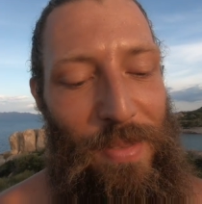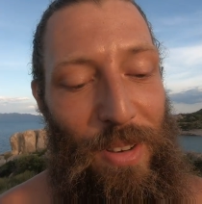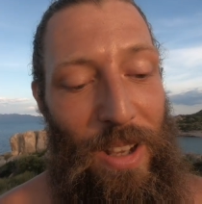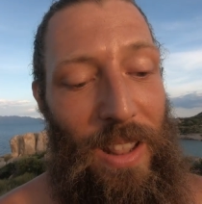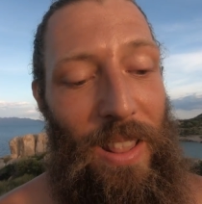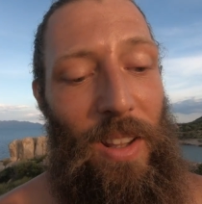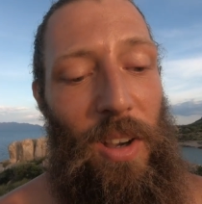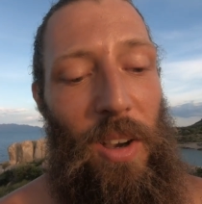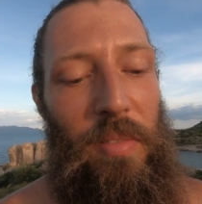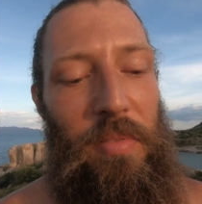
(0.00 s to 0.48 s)
I
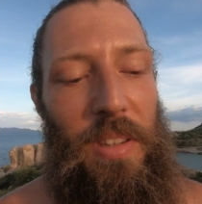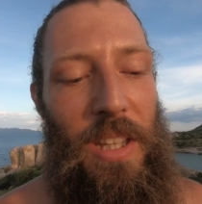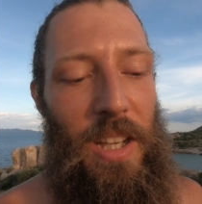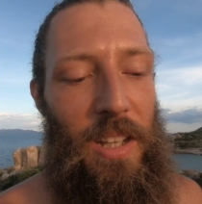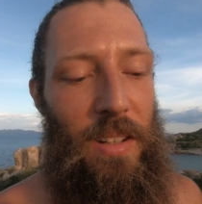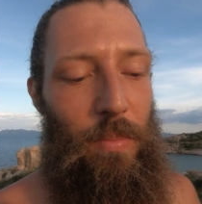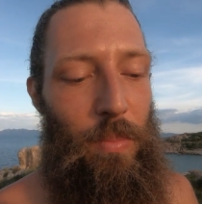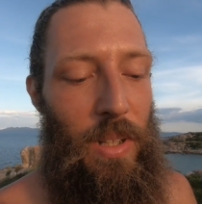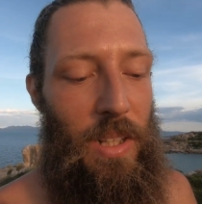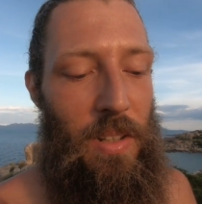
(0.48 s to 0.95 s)
love
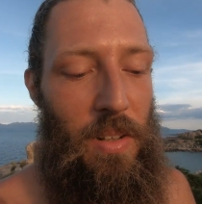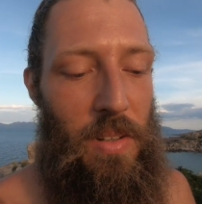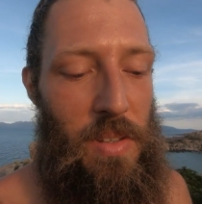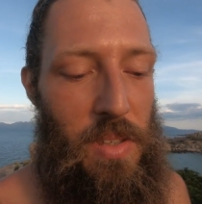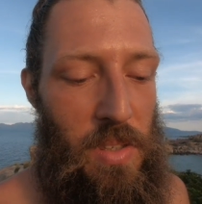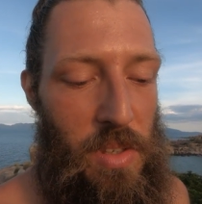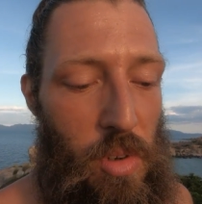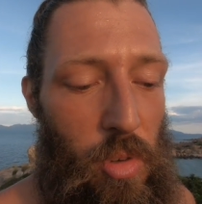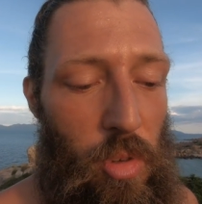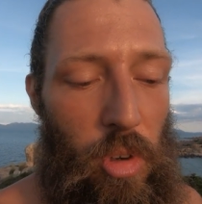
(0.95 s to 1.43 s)
that because
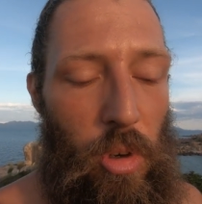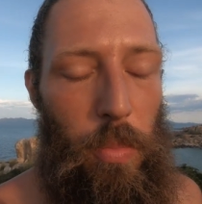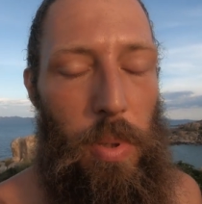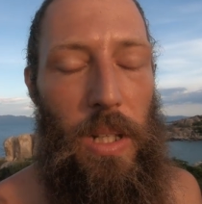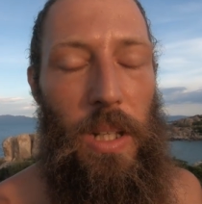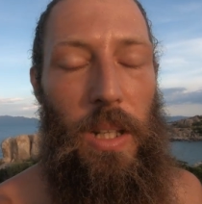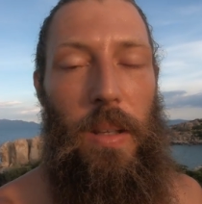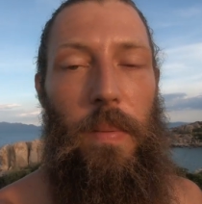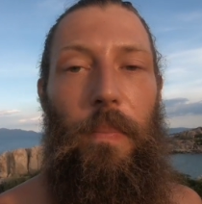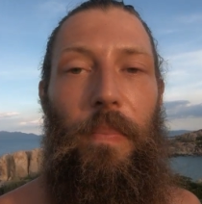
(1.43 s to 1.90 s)

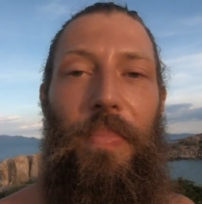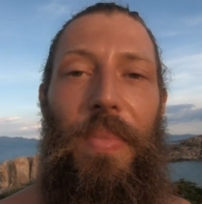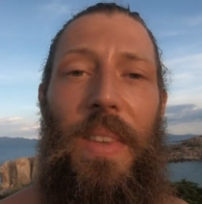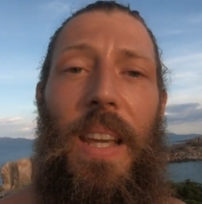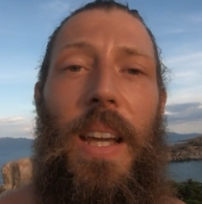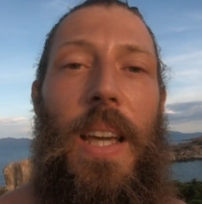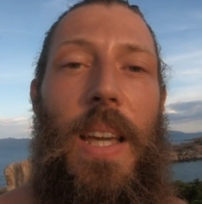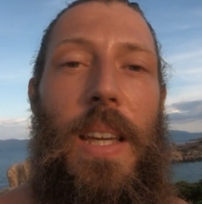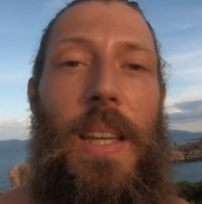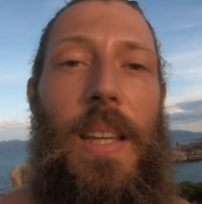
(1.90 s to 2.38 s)
syntropy
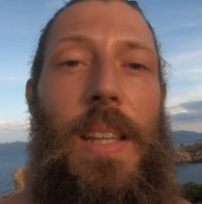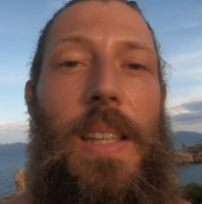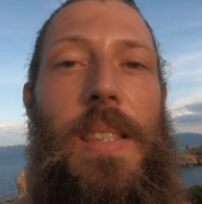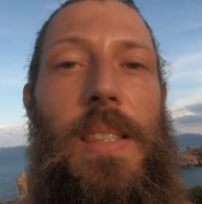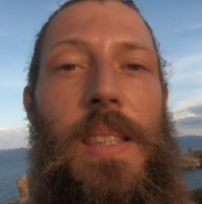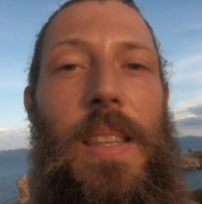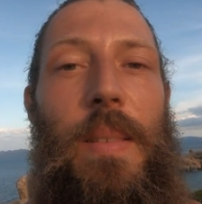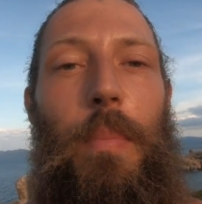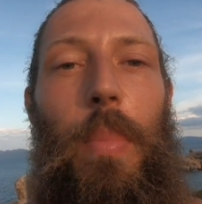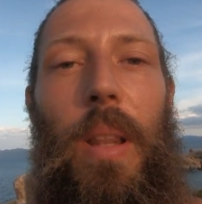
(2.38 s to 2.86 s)
is
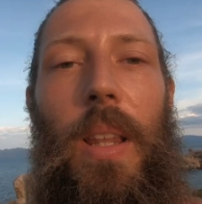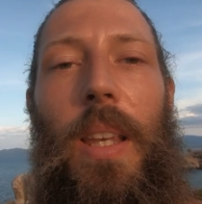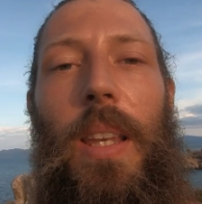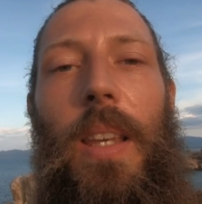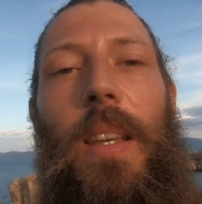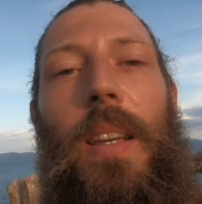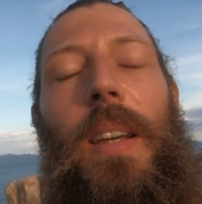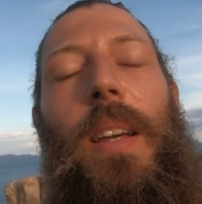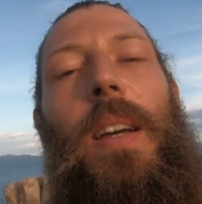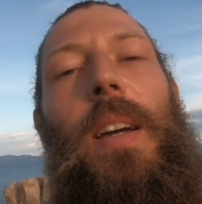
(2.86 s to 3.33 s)
simply
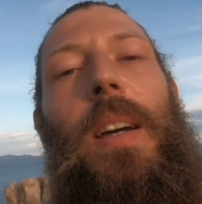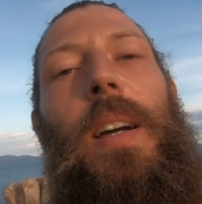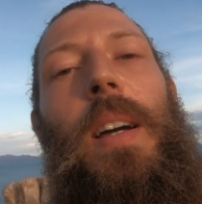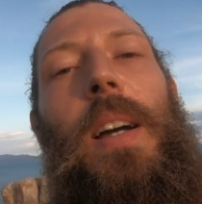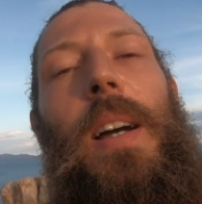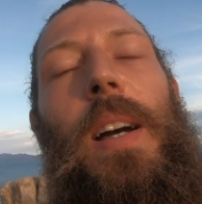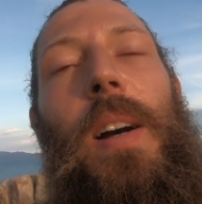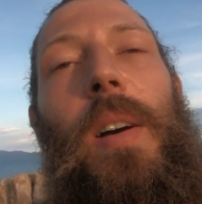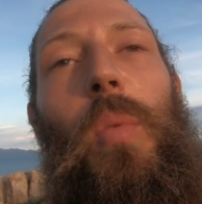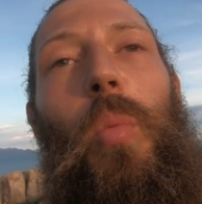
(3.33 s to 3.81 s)

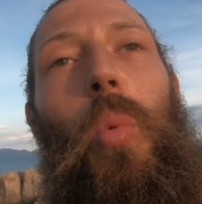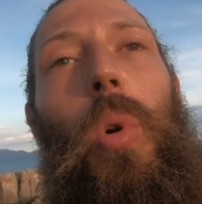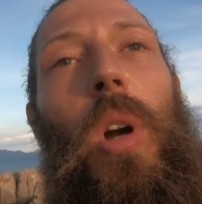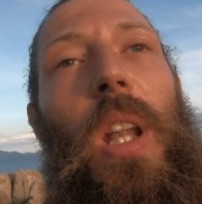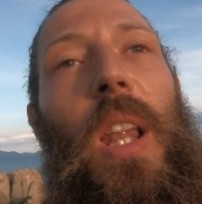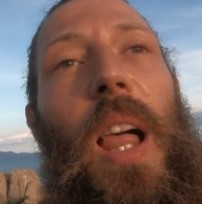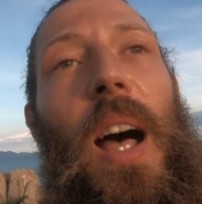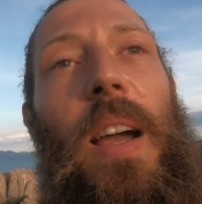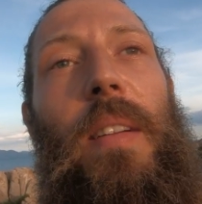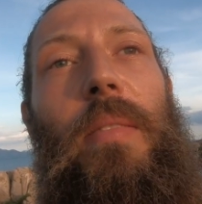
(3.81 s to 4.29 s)

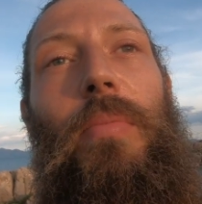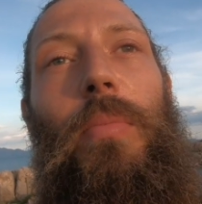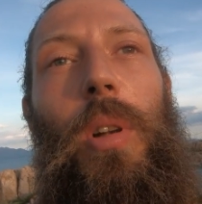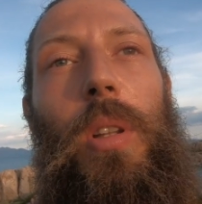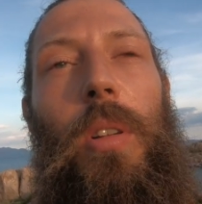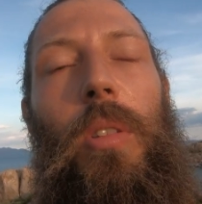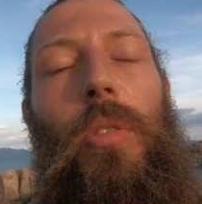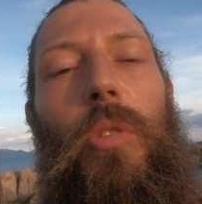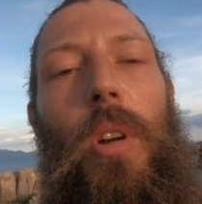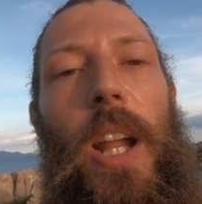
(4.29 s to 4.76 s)
what life,
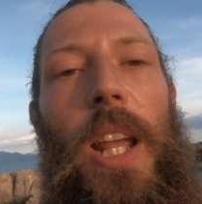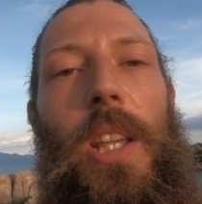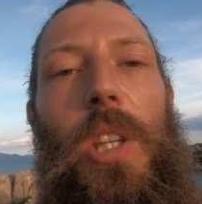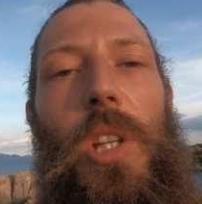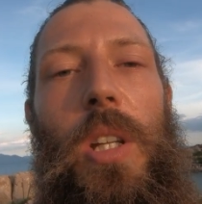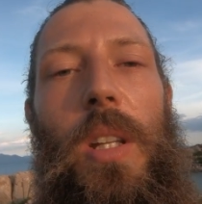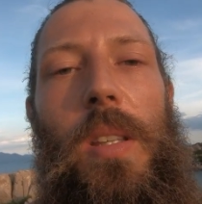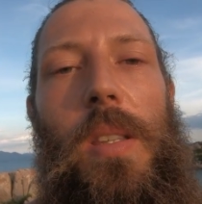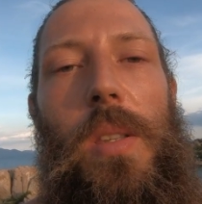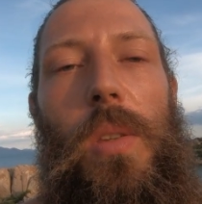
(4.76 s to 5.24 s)
what
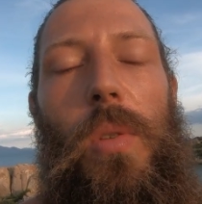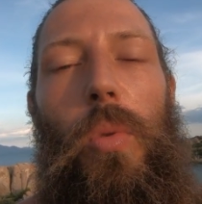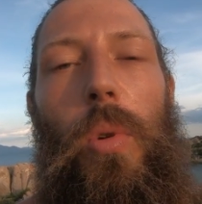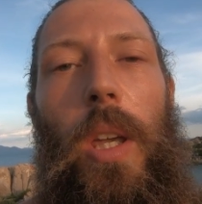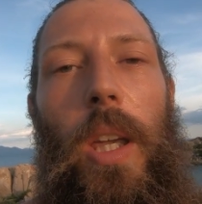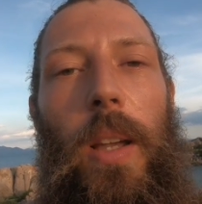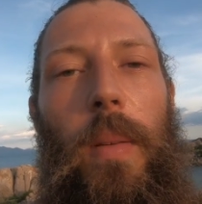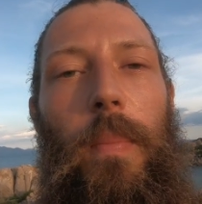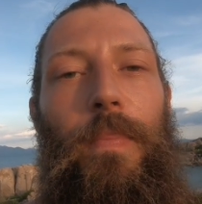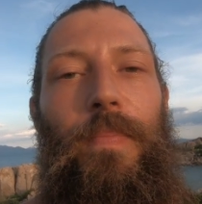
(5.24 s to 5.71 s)
creation is
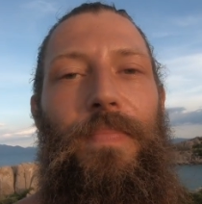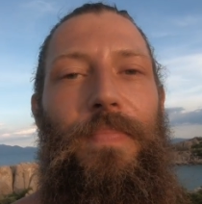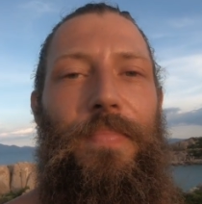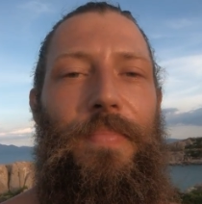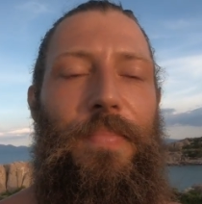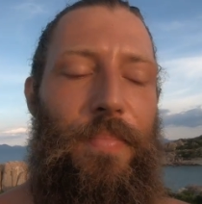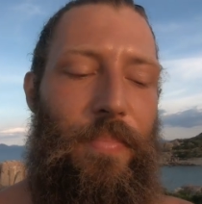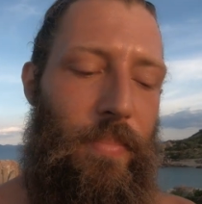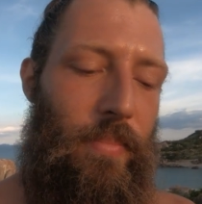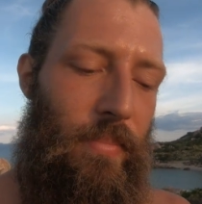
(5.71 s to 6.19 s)
doing.
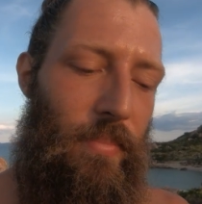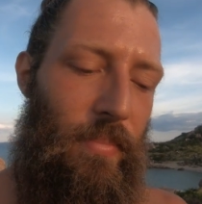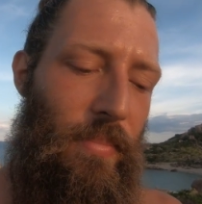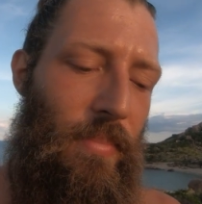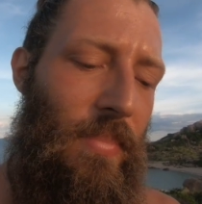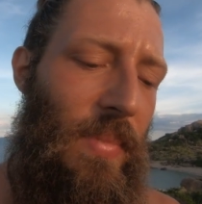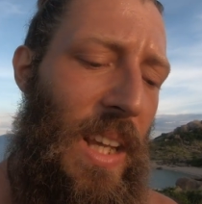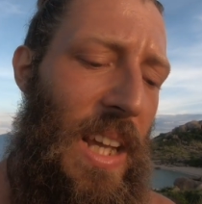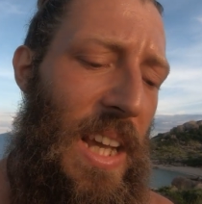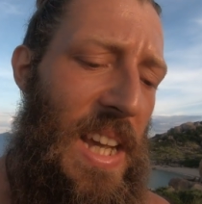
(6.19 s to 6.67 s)

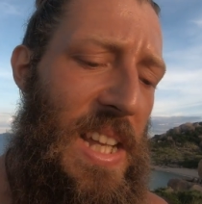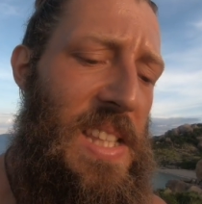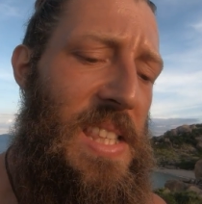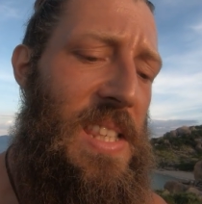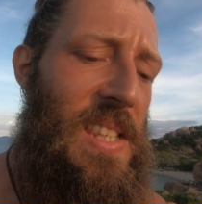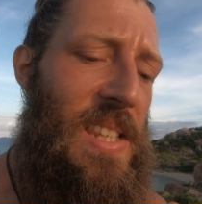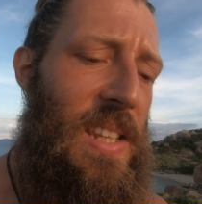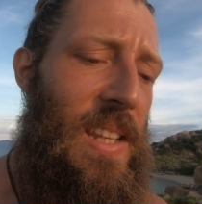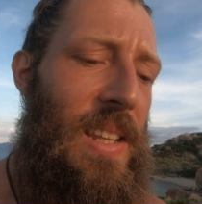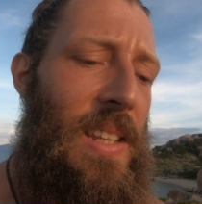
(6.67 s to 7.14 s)

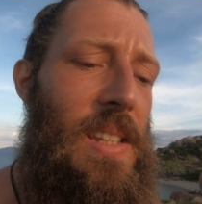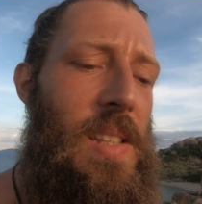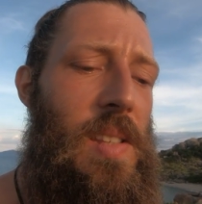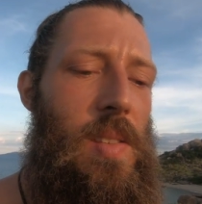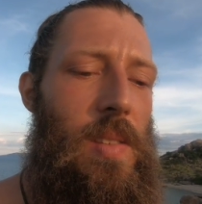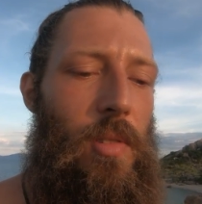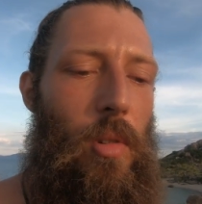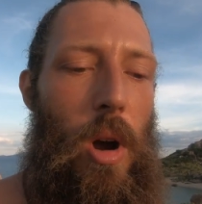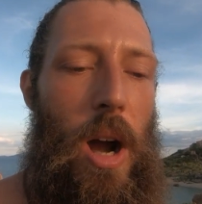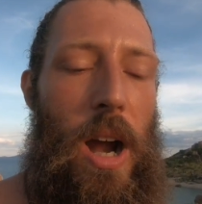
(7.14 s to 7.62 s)
It's
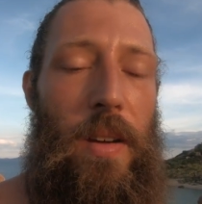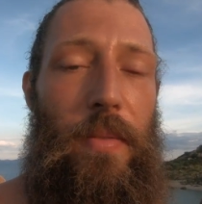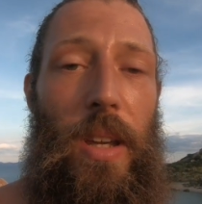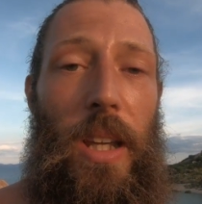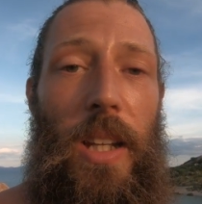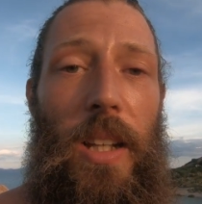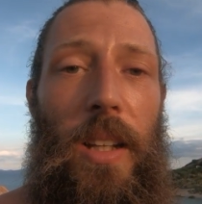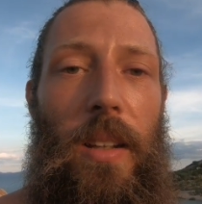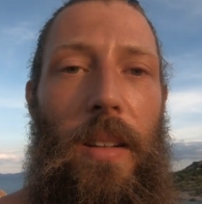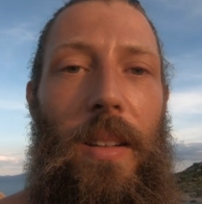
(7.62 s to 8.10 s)

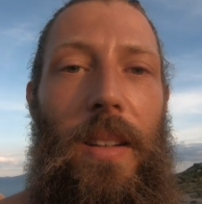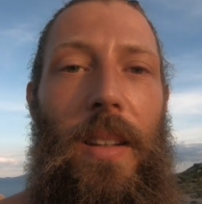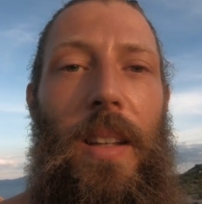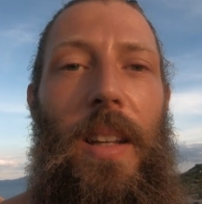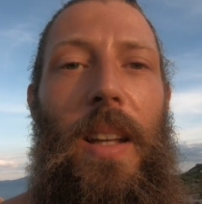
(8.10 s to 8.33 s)
striving